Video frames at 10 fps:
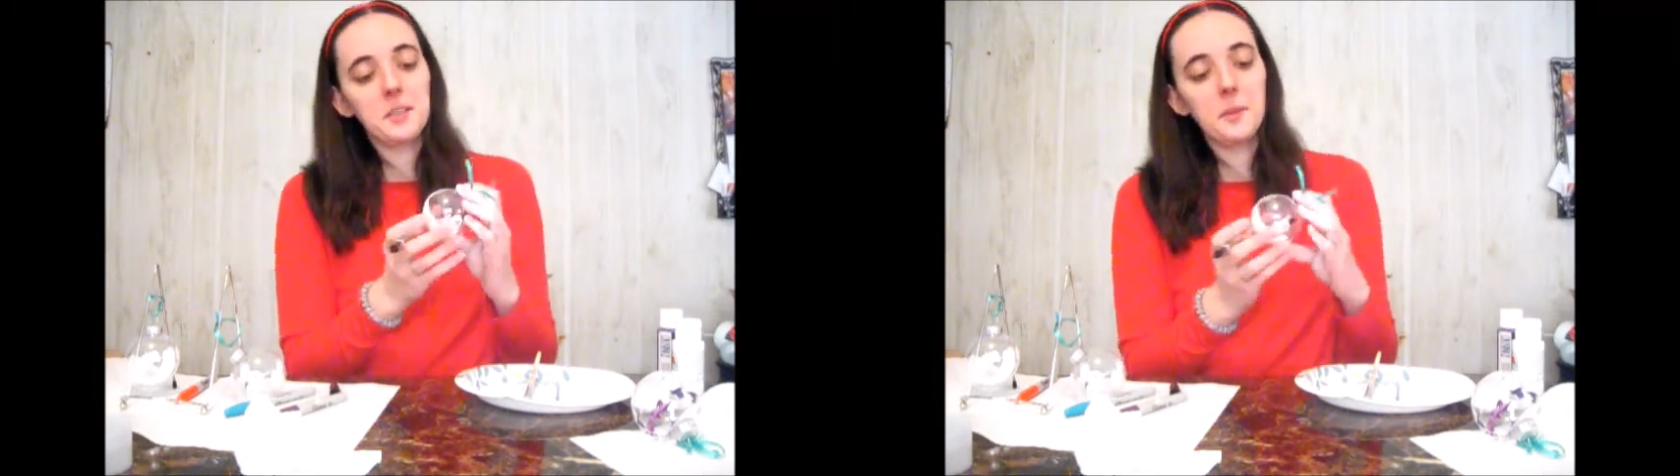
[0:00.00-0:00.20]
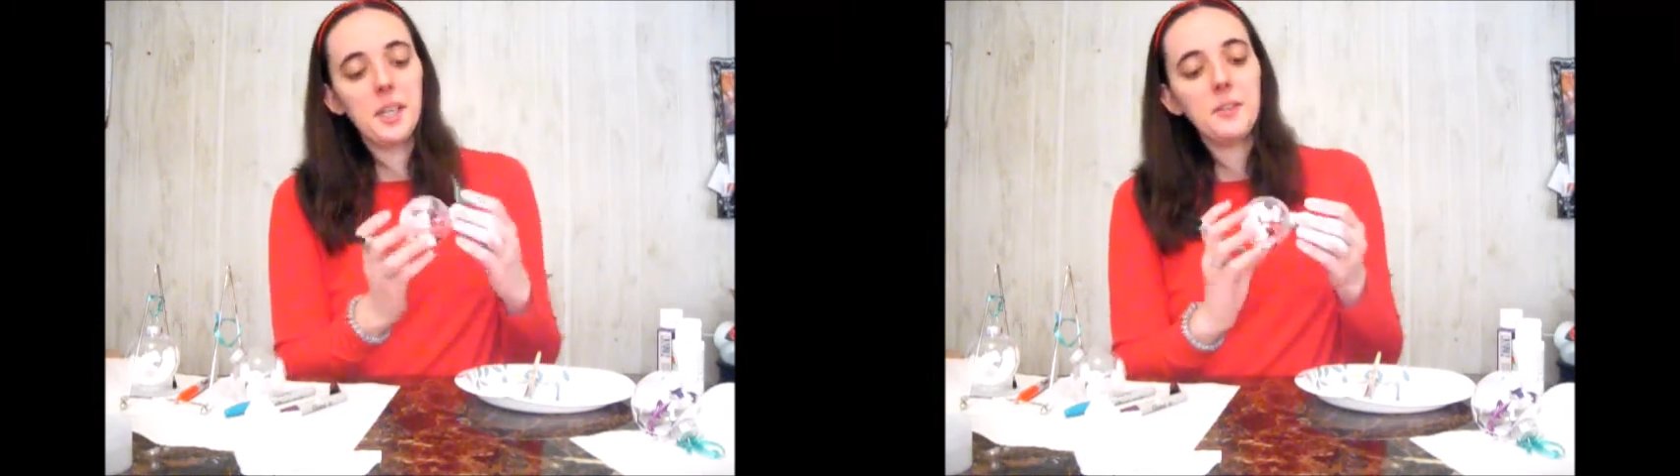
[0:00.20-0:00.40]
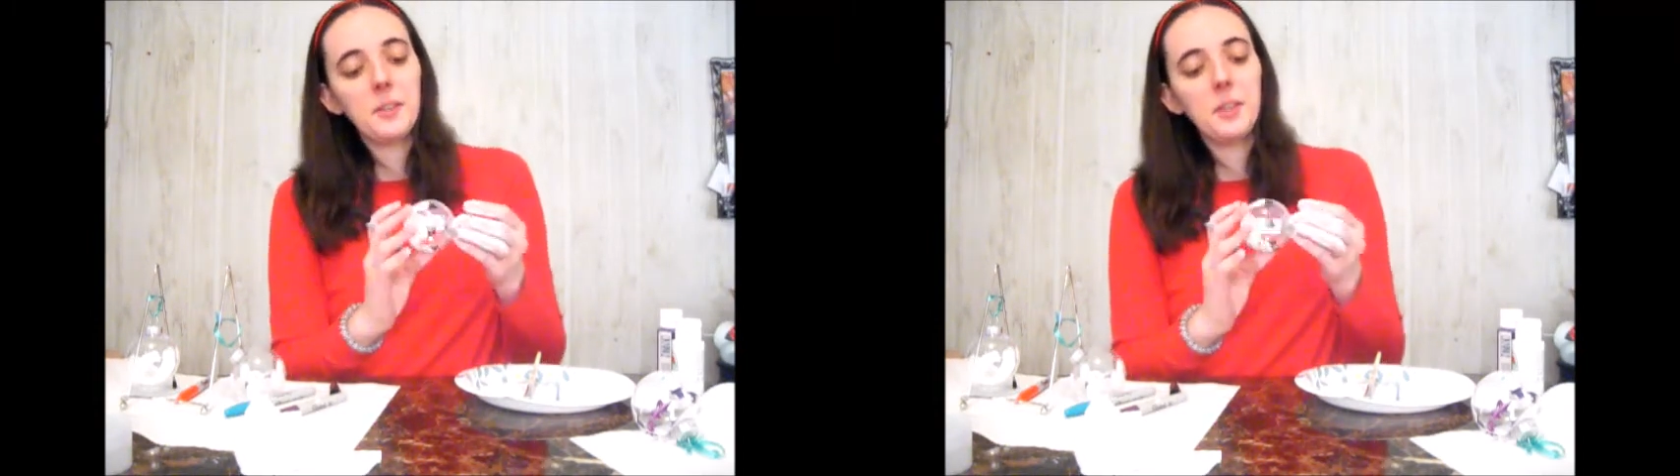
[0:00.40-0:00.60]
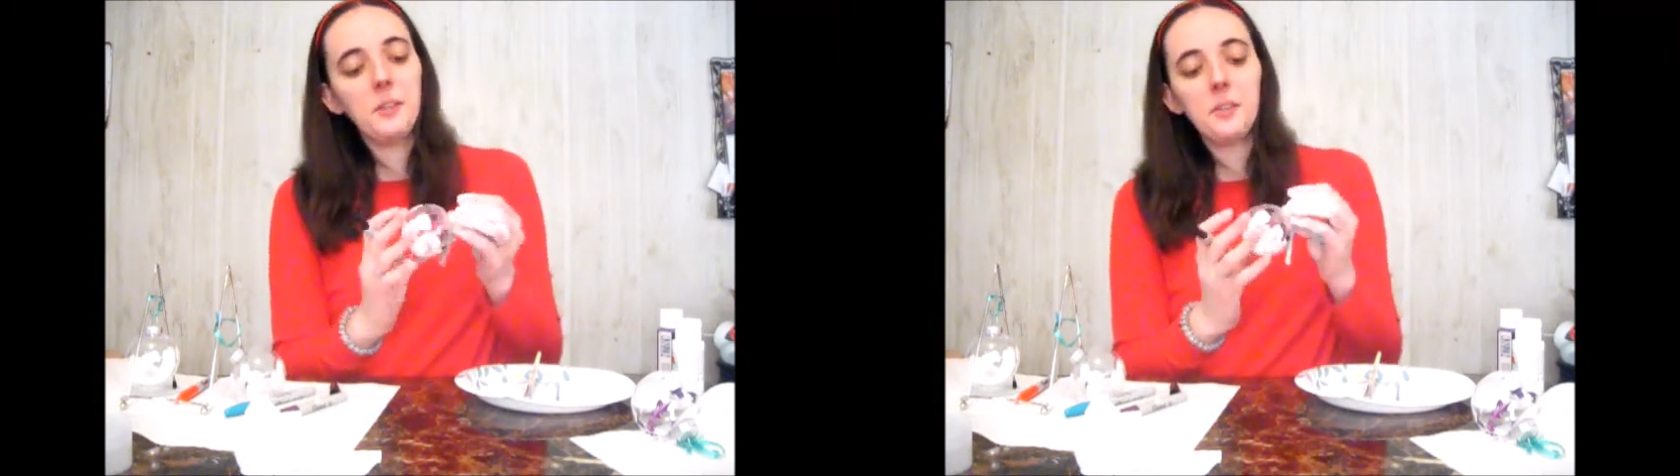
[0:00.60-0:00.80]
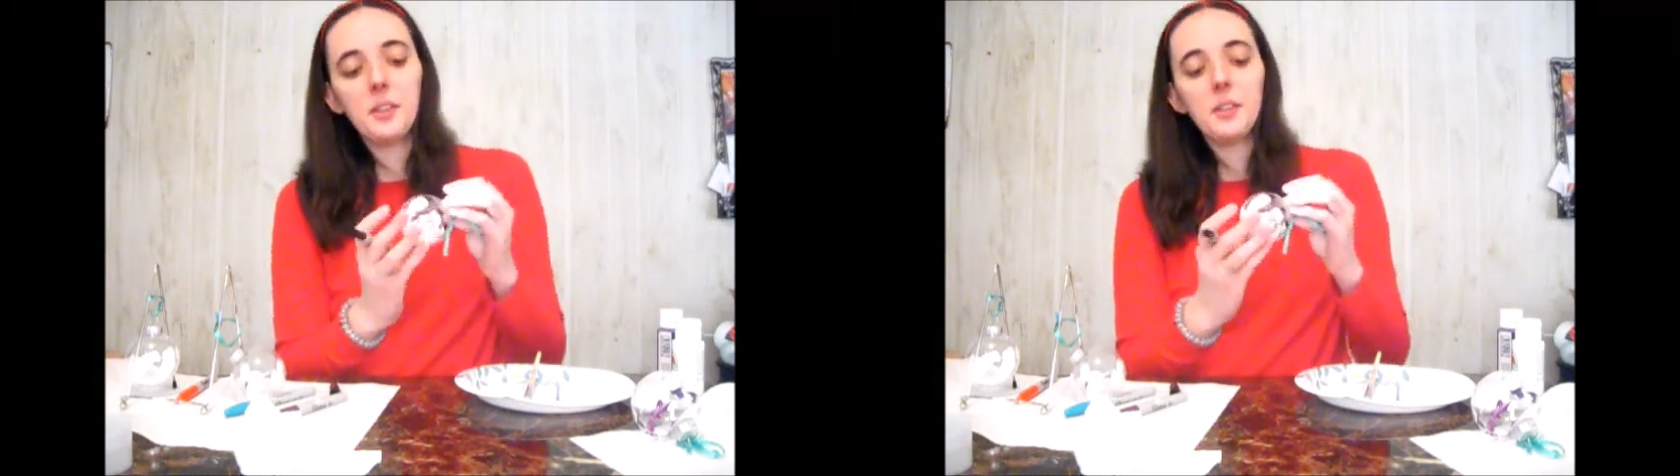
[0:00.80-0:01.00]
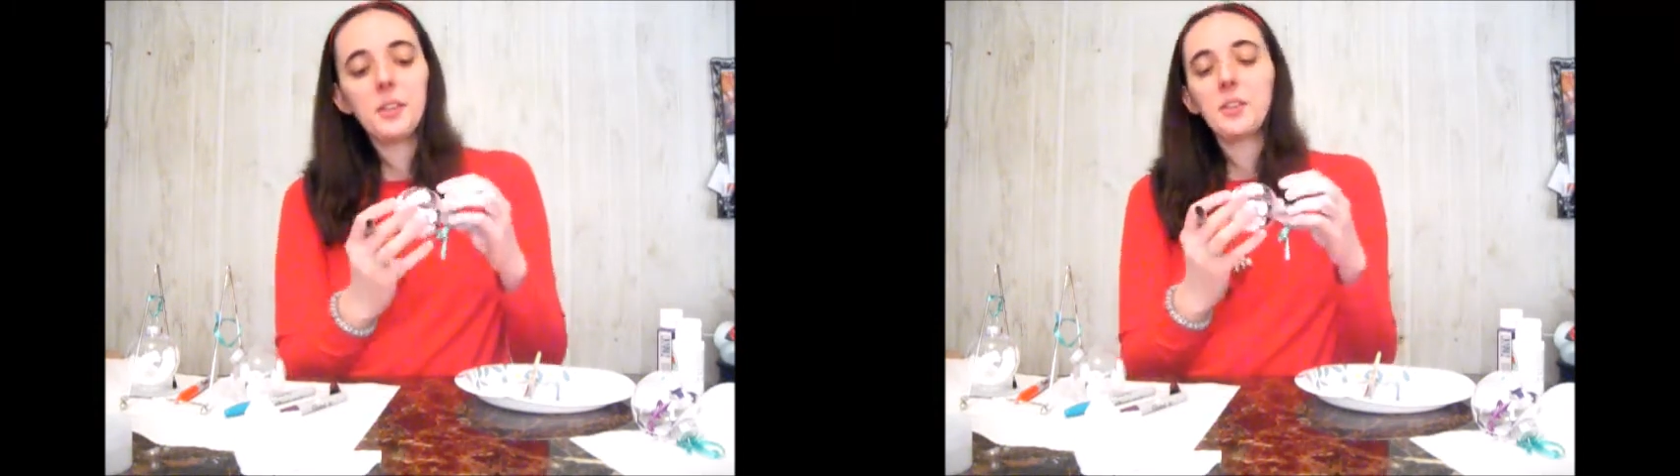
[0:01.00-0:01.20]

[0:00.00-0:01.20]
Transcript: So whatever you feel, your